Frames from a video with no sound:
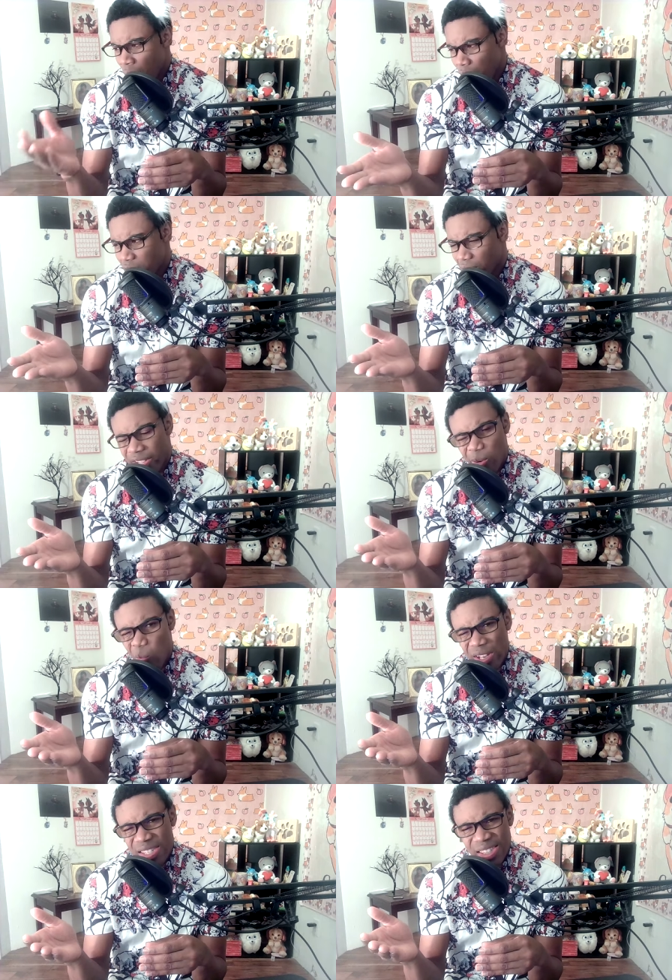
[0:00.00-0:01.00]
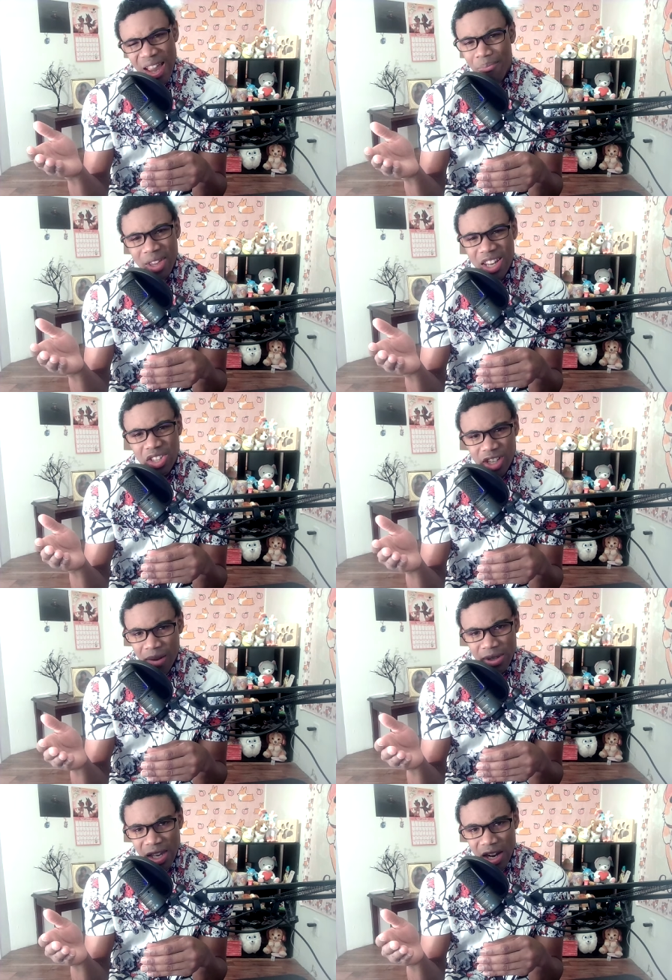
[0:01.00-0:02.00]
Also, there wasn't that many
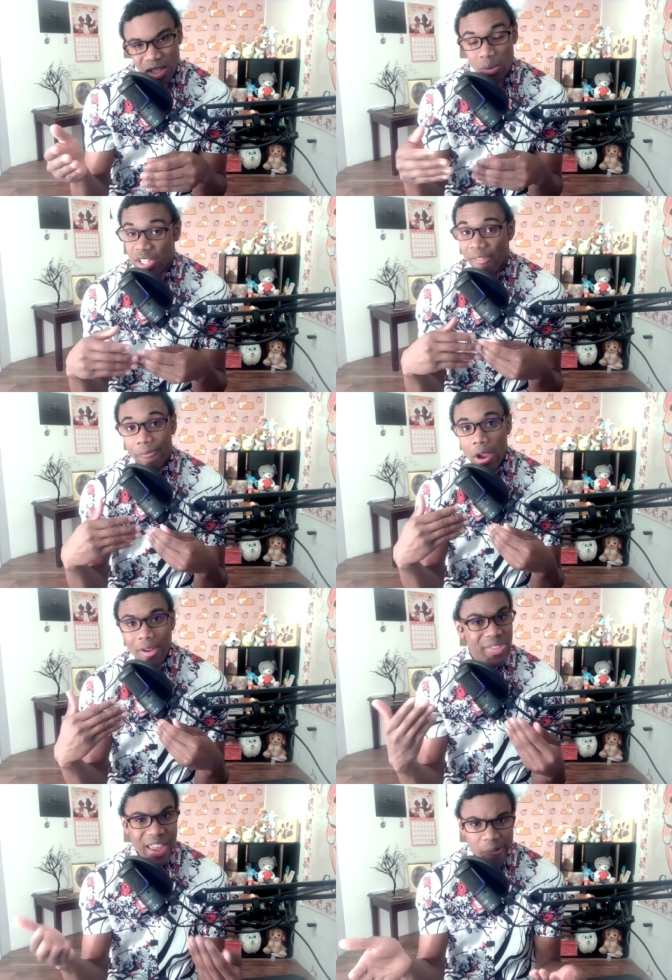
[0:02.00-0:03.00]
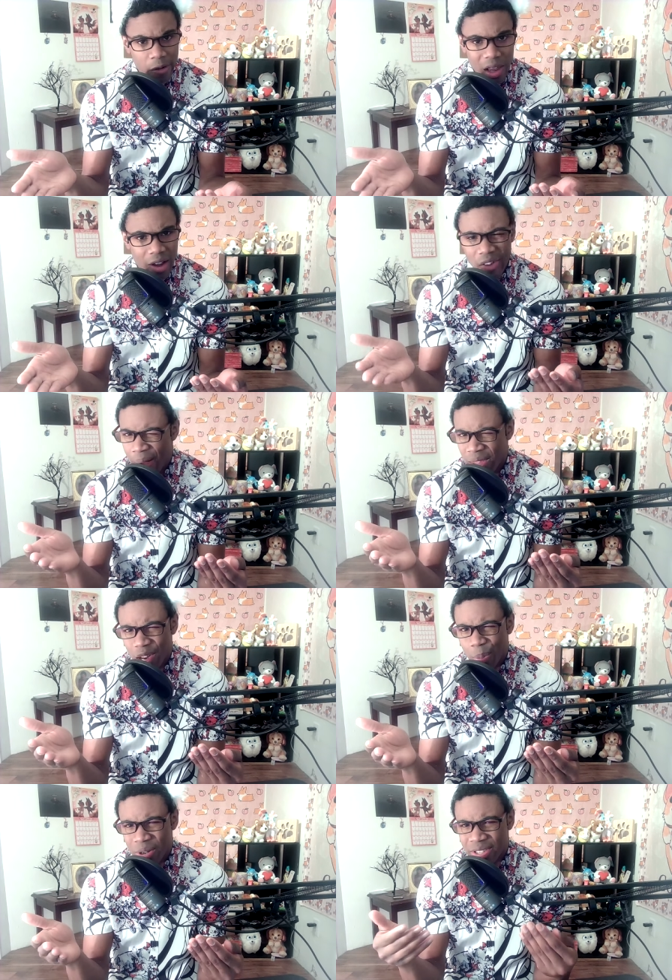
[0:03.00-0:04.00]
jump scares, which I'm very thankful of. I'm
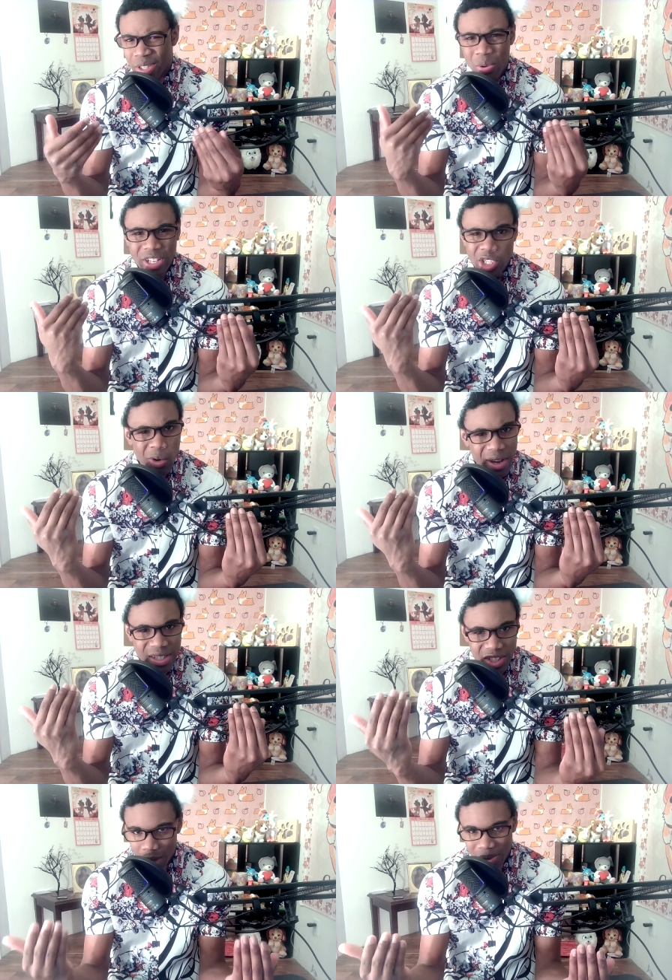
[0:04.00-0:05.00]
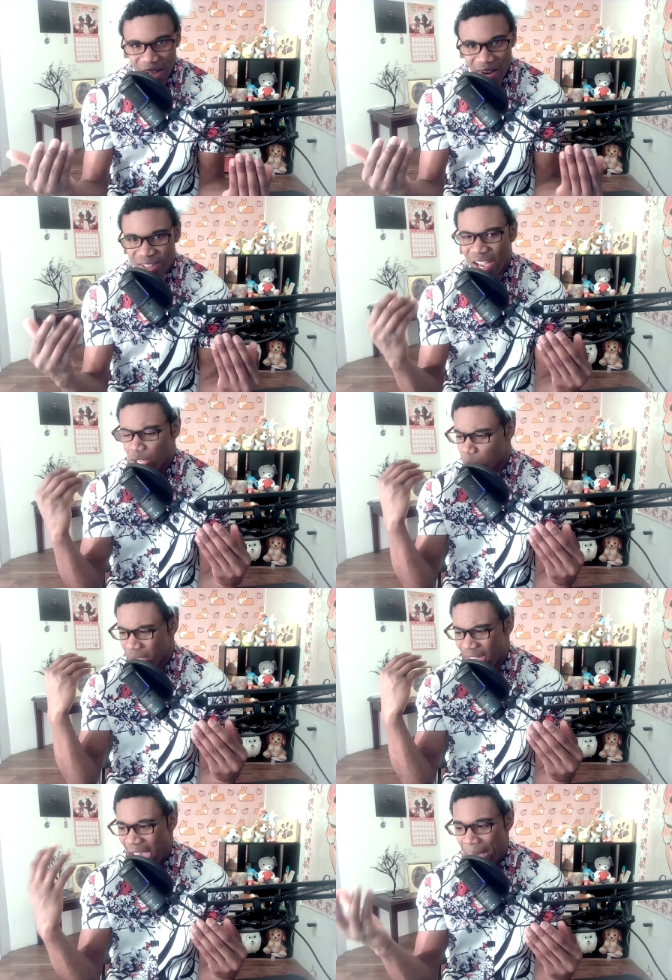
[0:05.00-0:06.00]
not a person who enjoys jump scares. I
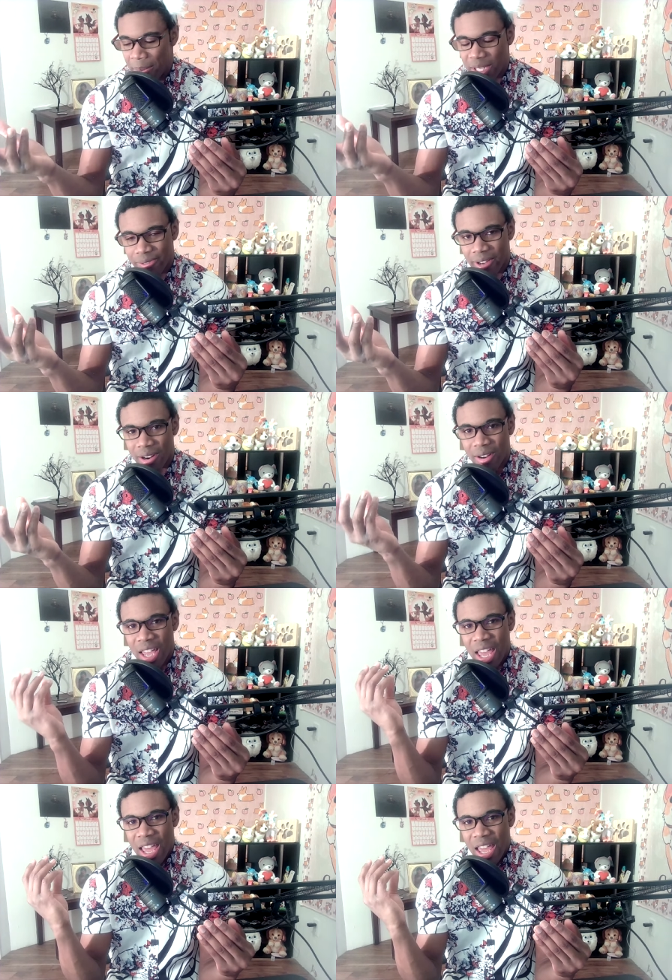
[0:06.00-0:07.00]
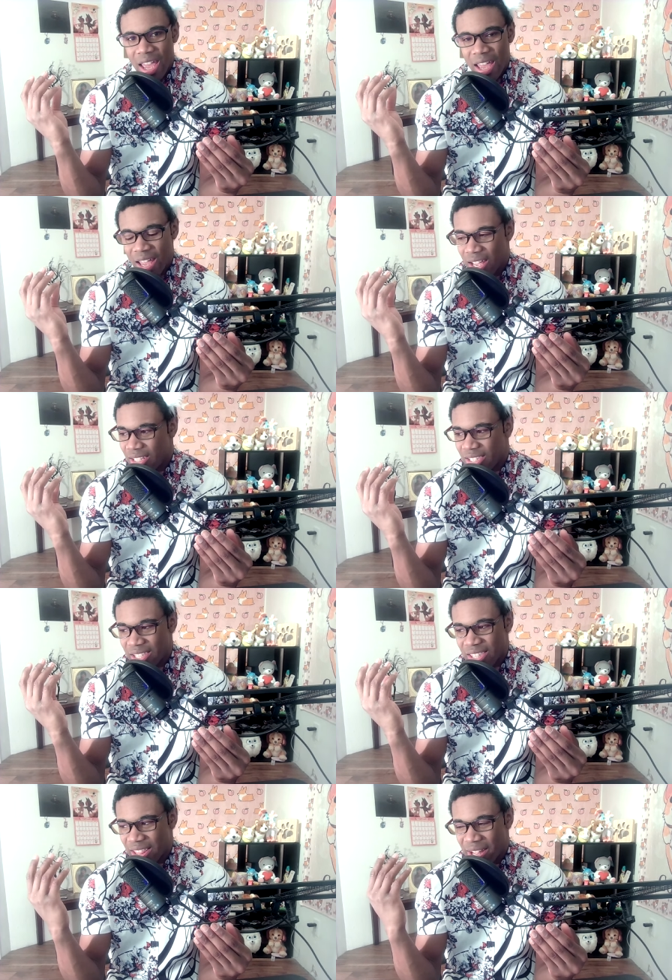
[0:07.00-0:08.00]
enjoy atmosphere. It's
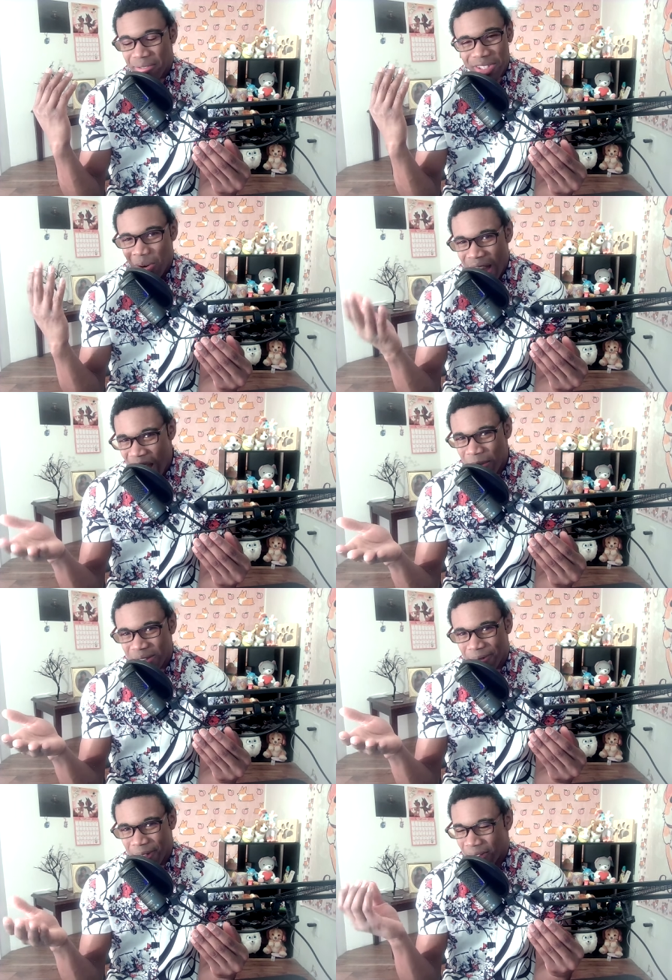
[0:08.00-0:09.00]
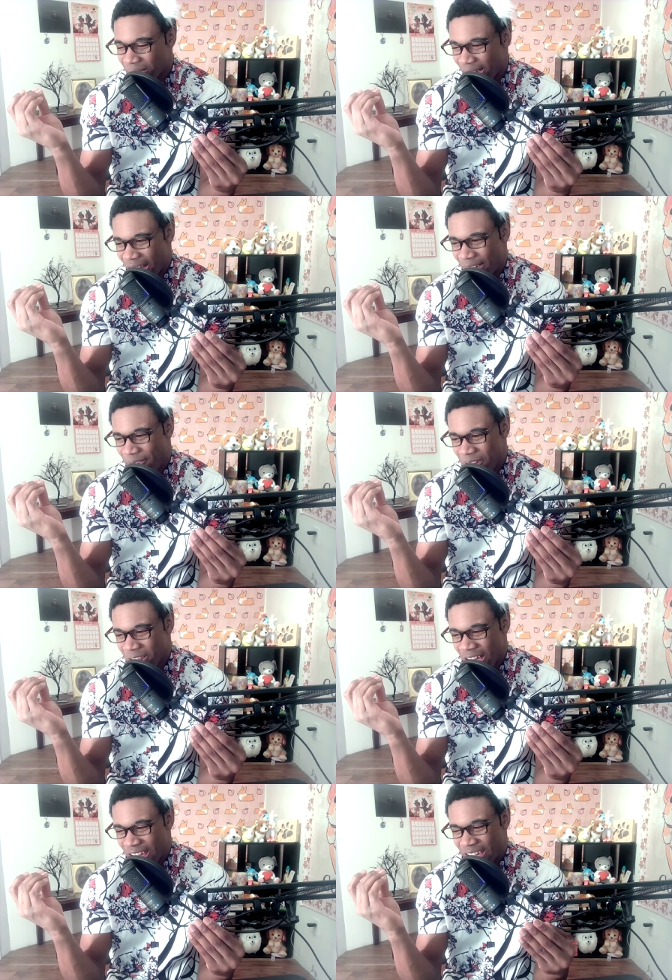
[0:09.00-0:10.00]
just that there was no atmosphere. Like, I feel
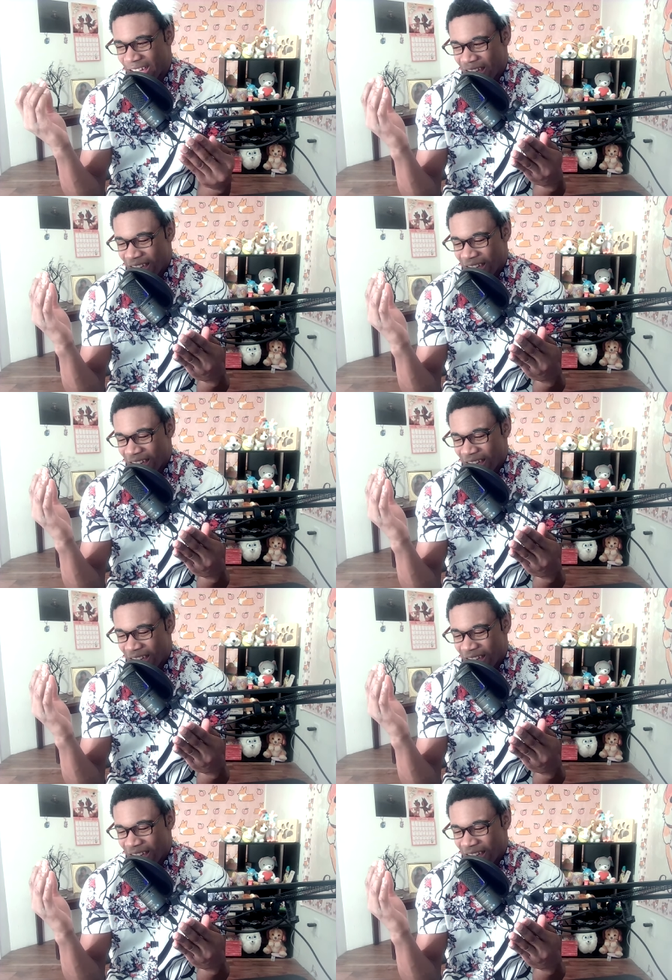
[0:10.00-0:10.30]
like